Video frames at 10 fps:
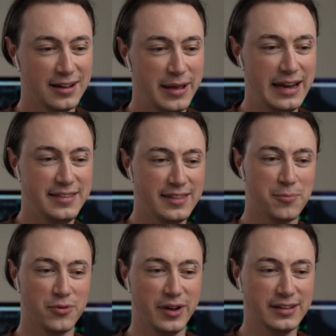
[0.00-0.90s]
Anything
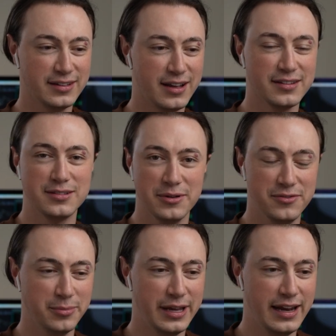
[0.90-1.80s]
that prevents a
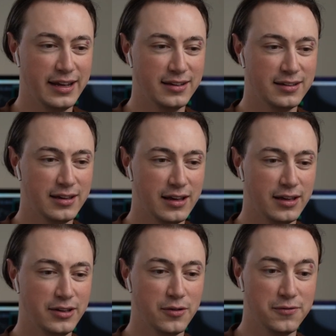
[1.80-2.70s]
customer from getting
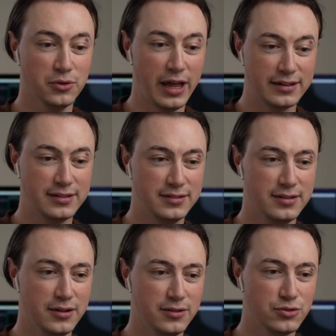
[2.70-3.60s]
full
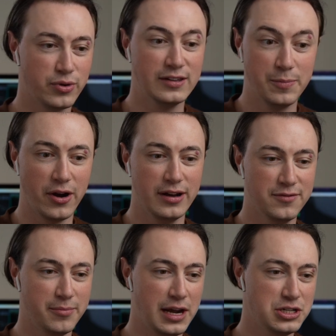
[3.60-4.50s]
access to transparent
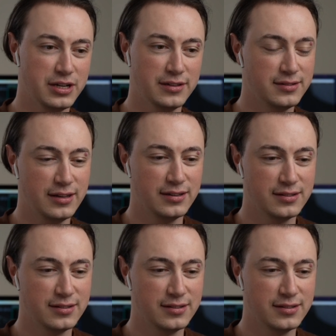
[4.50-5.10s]
information is